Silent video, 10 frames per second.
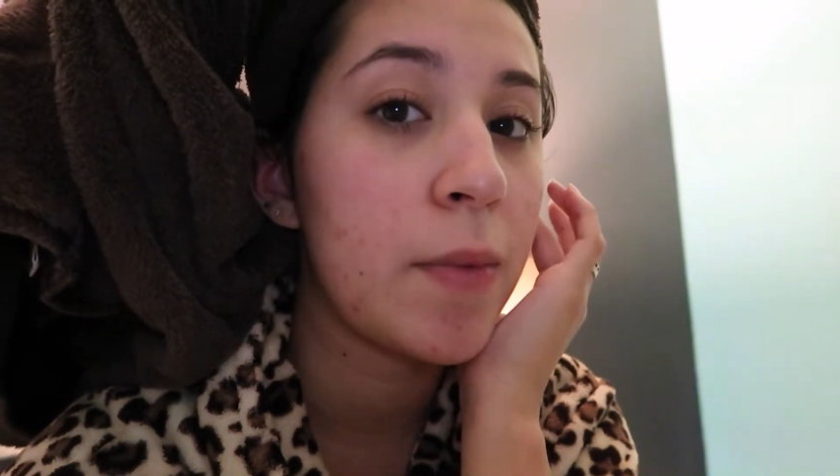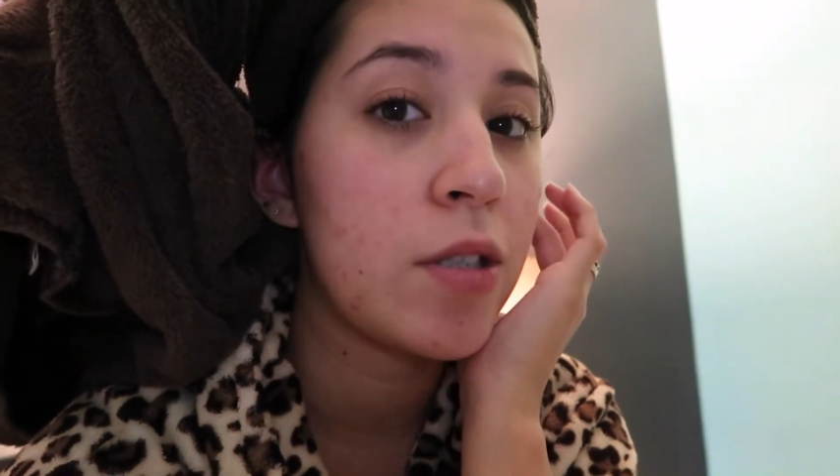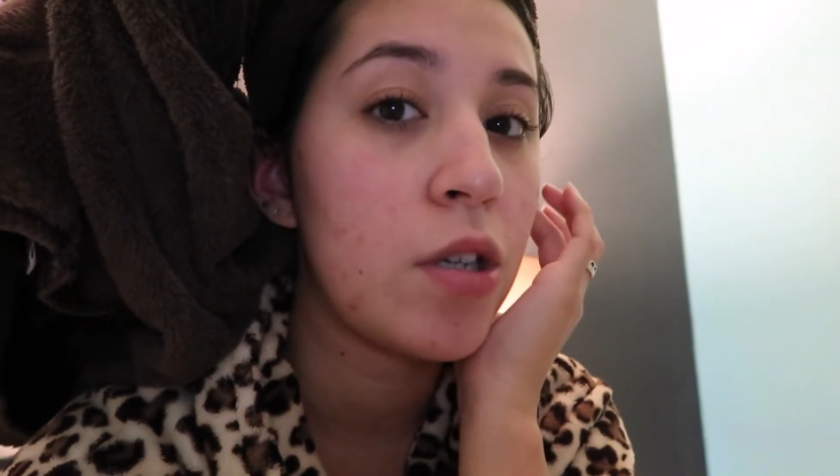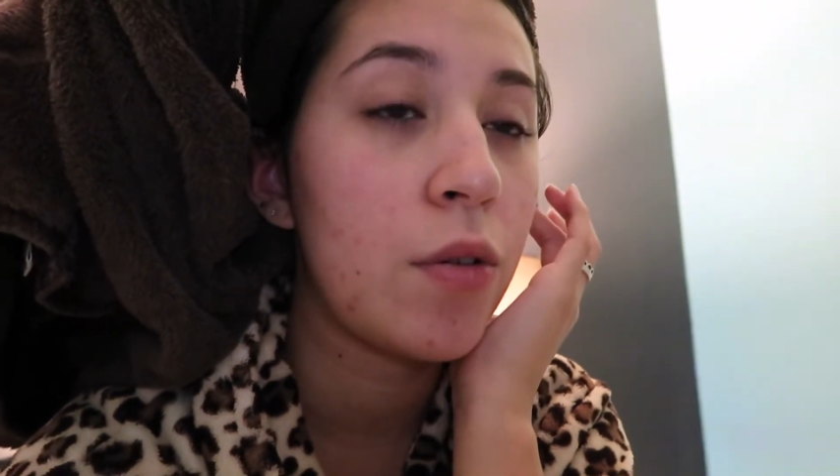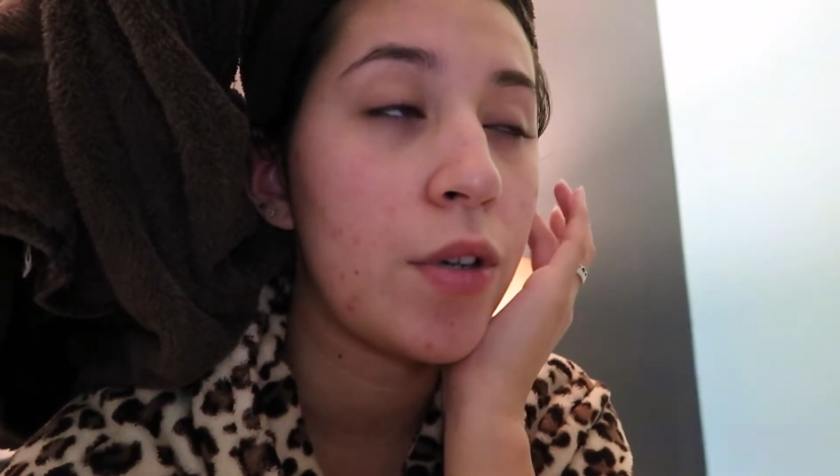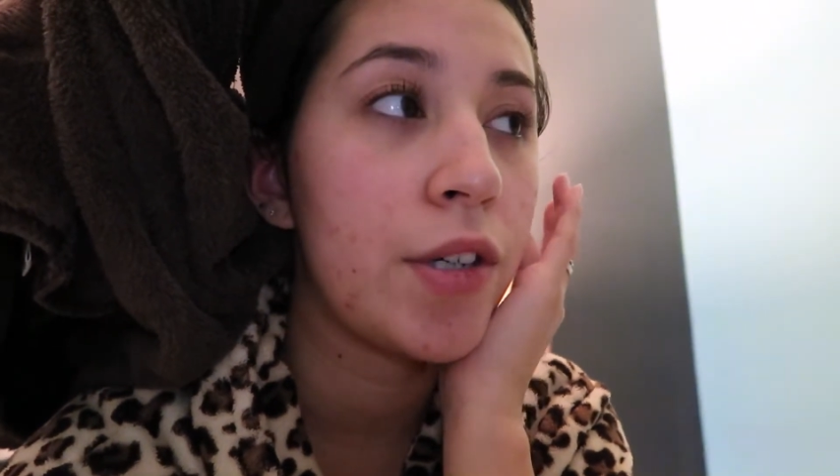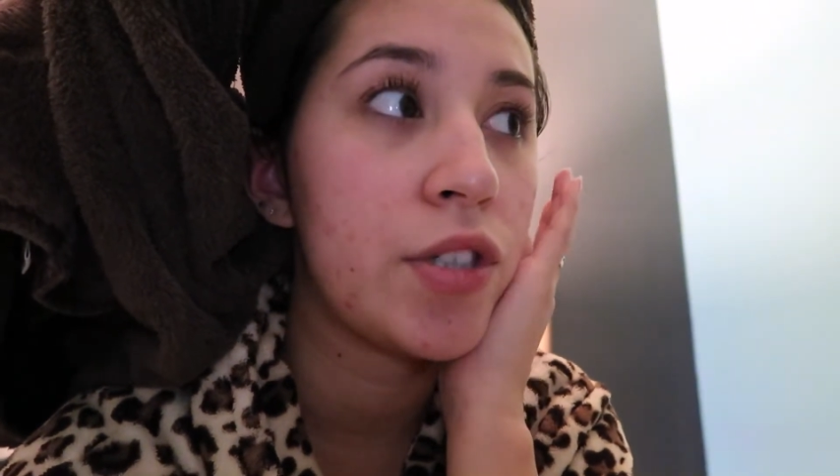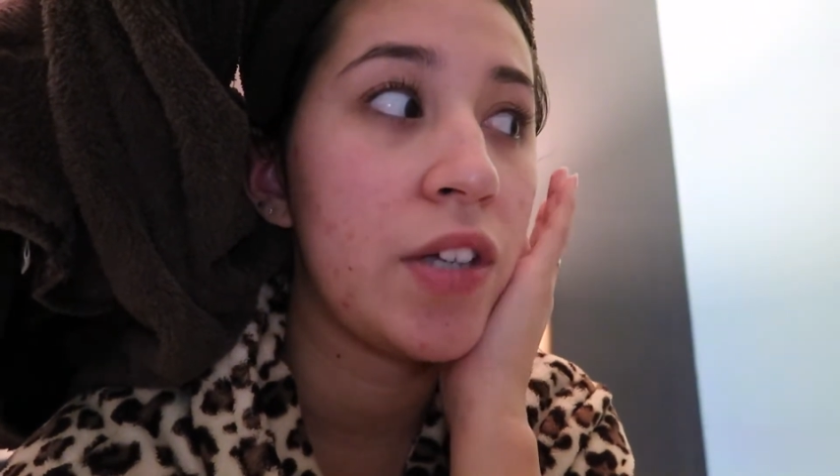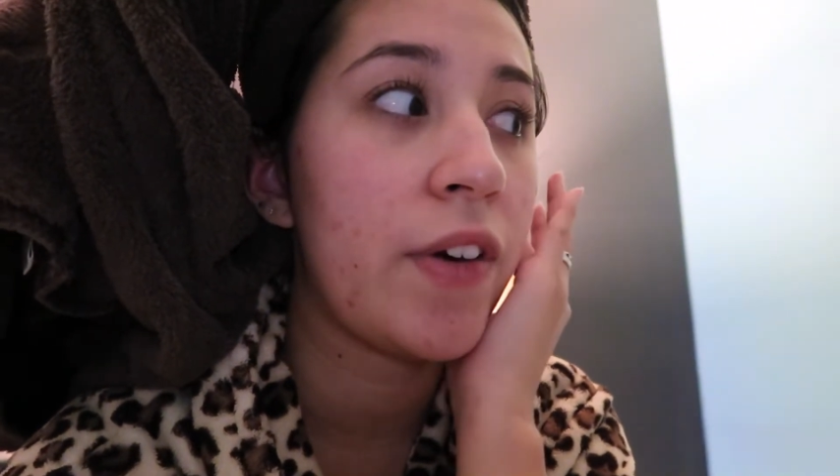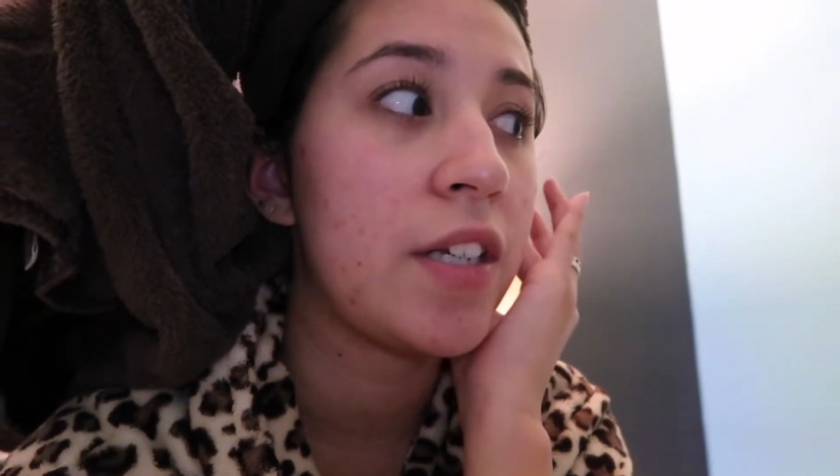my toners,
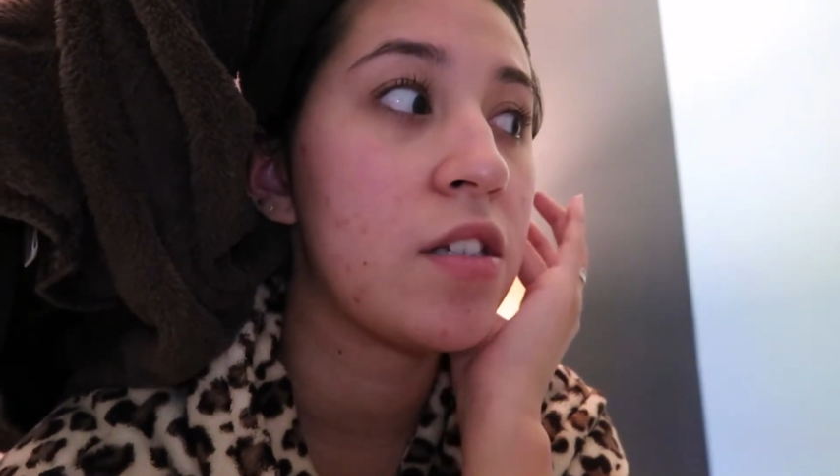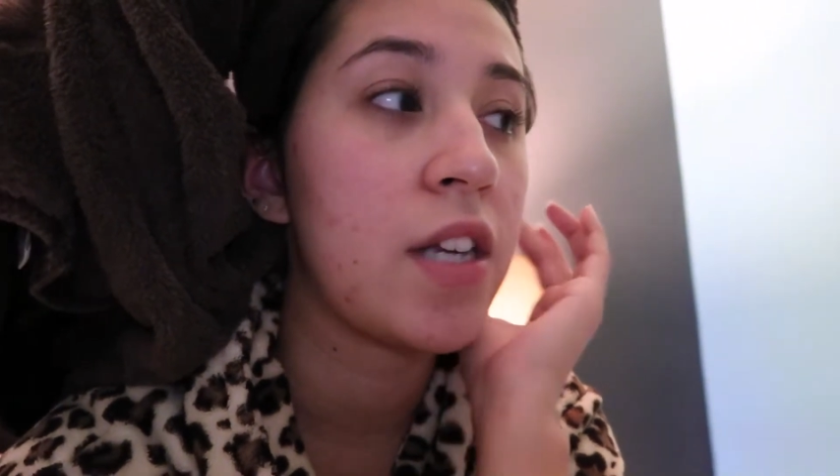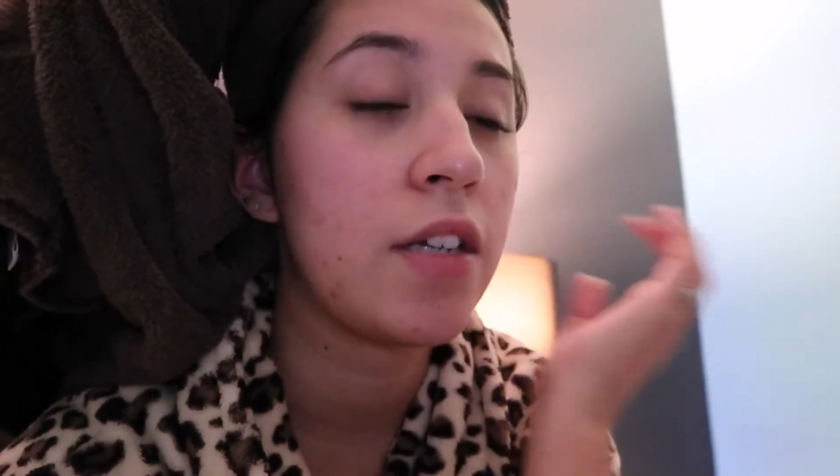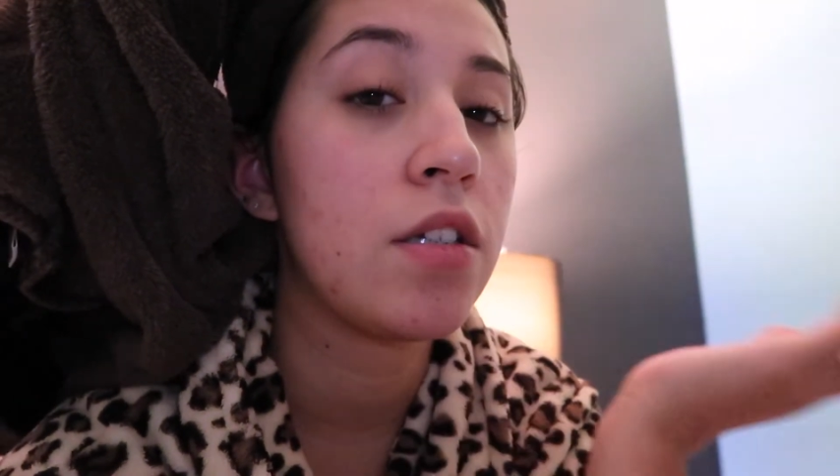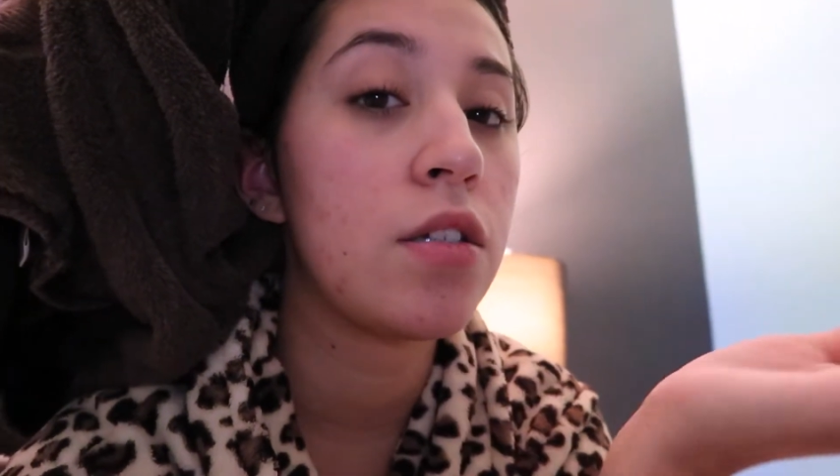if I decide to